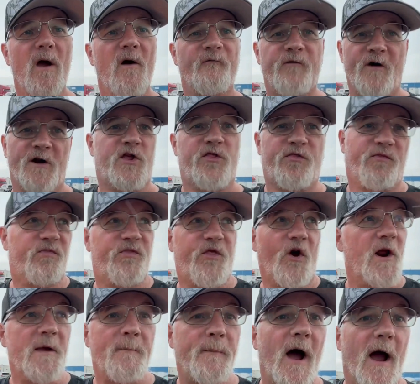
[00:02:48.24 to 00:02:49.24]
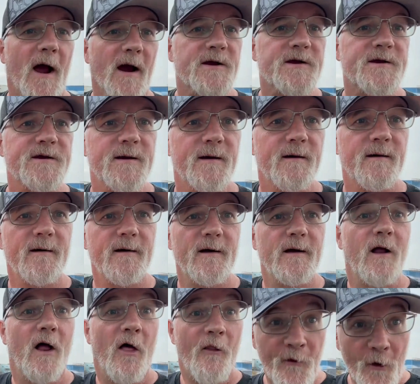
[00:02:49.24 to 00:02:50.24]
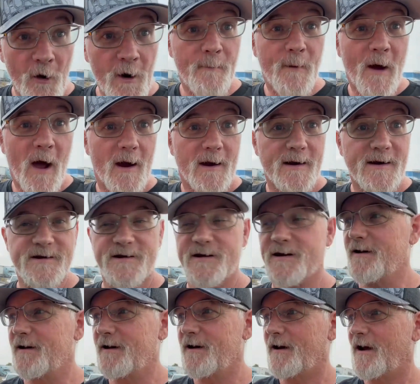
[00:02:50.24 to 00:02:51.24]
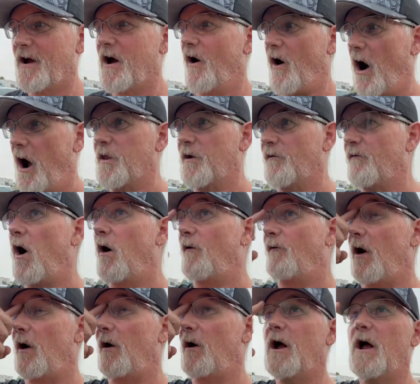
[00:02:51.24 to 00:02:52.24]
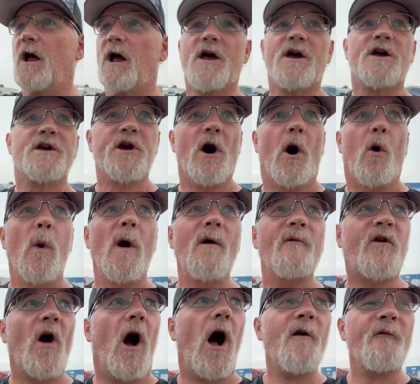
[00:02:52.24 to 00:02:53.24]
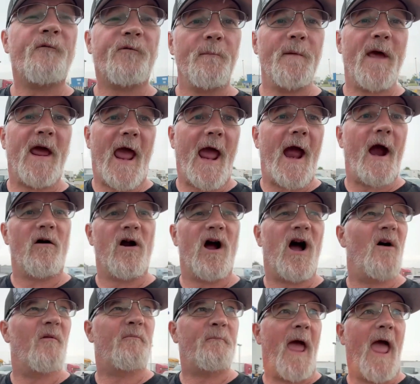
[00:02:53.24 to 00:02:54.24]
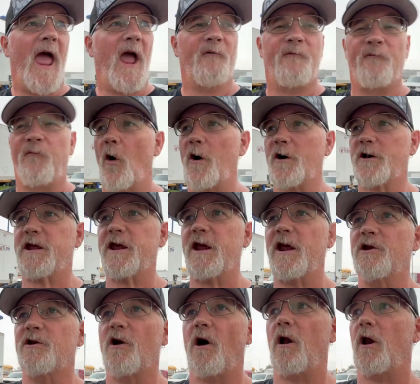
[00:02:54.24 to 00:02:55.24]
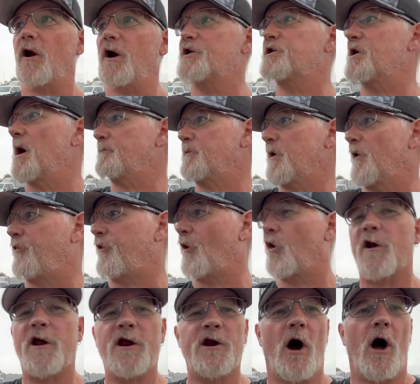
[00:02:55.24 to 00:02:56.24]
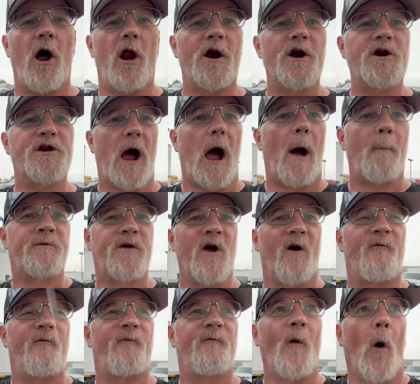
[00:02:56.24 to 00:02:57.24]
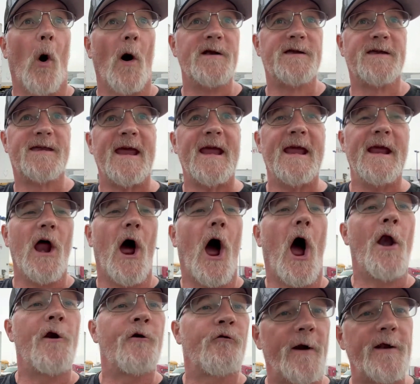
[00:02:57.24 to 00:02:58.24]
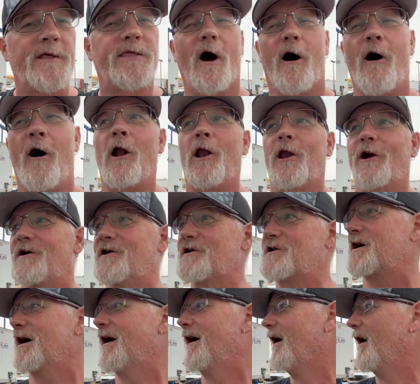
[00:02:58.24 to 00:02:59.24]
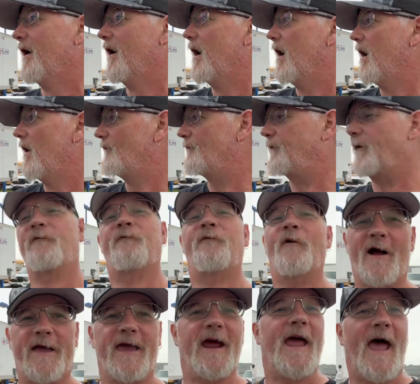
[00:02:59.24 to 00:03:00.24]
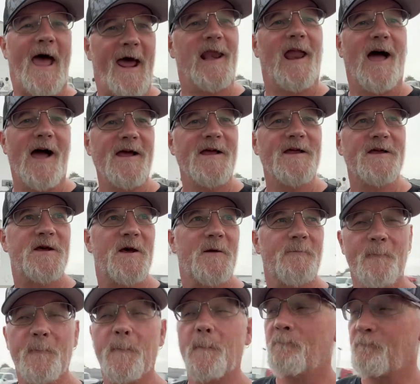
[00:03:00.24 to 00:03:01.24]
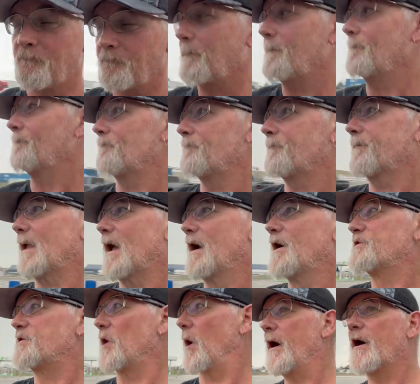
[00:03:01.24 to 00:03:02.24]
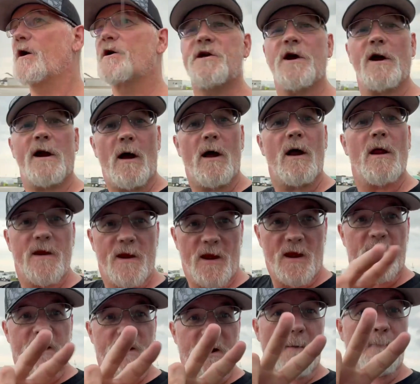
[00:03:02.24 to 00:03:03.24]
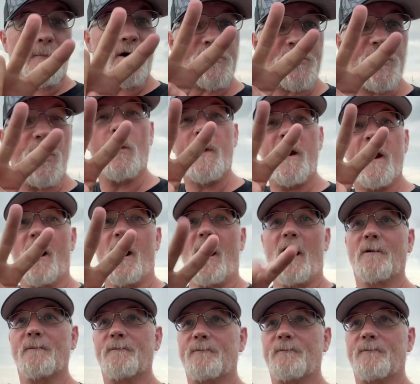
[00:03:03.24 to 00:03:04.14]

for 30 bucks. 30 bucks on the Volvo. So we've gone from the era of paying $14 up to $30 up to $1,400 for fucking headlights. So here's number 2 here,